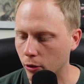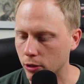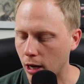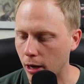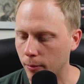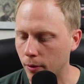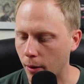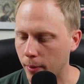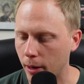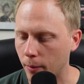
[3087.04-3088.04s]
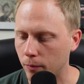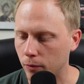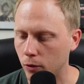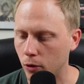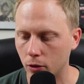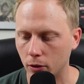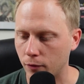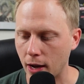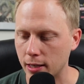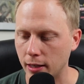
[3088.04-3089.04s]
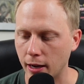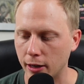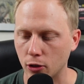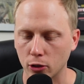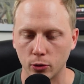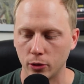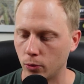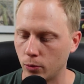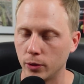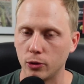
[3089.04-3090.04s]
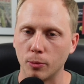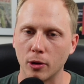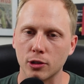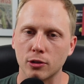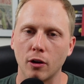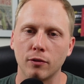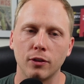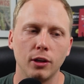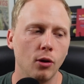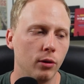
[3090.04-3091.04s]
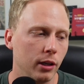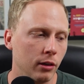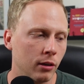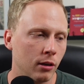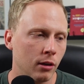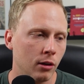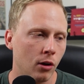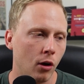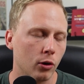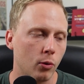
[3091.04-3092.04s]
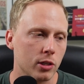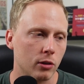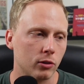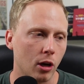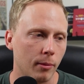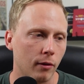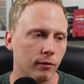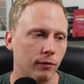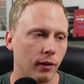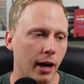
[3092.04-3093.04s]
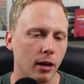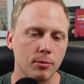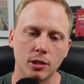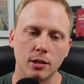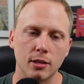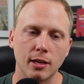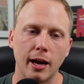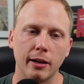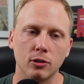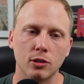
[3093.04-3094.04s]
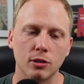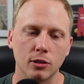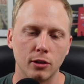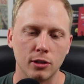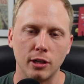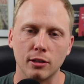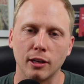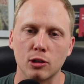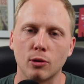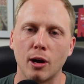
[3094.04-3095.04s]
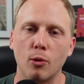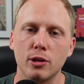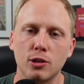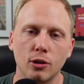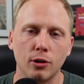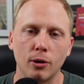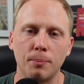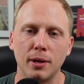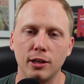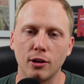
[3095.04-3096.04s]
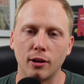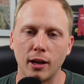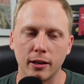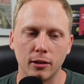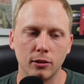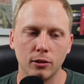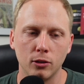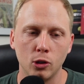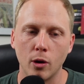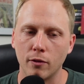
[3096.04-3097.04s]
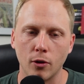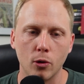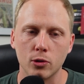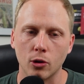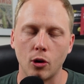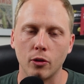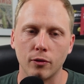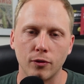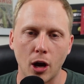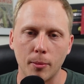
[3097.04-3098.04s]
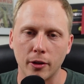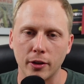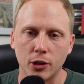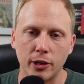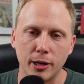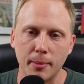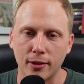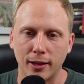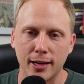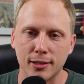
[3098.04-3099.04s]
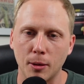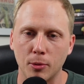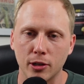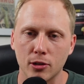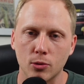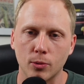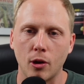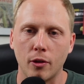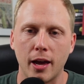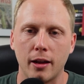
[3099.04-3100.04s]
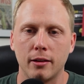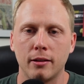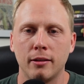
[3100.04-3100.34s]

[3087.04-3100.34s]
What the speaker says: all your time. I mean, you're a fascinating guy to talk to, and you went through a bunch of stuff. The only other question to talk about flying objects in the sky, just as an intellectual guy, what is your opinion on like UFOs or all the phenomena that you're hearing about in the last couple of years with all that?